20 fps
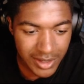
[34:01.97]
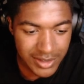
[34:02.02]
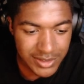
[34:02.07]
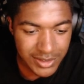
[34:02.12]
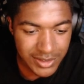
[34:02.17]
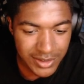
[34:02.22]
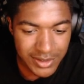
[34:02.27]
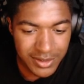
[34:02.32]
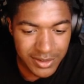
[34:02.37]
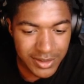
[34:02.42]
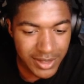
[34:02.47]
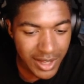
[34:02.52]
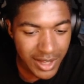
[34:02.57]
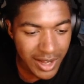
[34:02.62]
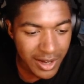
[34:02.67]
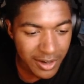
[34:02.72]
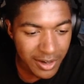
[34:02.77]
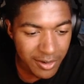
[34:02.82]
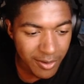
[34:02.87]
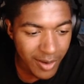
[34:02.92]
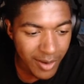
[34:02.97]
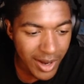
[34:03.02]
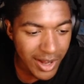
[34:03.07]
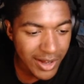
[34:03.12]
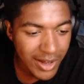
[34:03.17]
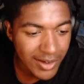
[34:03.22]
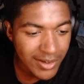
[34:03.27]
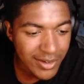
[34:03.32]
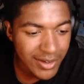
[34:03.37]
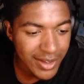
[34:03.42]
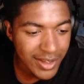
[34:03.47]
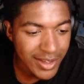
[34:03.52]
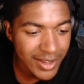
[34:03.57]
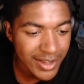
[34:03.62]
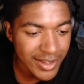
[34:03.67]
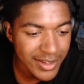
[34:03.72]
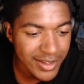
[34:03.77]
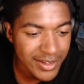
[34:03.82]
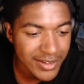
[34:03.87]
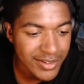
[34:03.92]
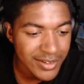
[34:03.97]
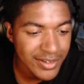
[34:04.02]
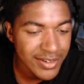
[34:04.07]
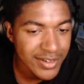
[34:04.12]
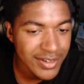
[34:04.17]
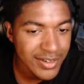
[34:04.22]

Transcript: So he only got growl and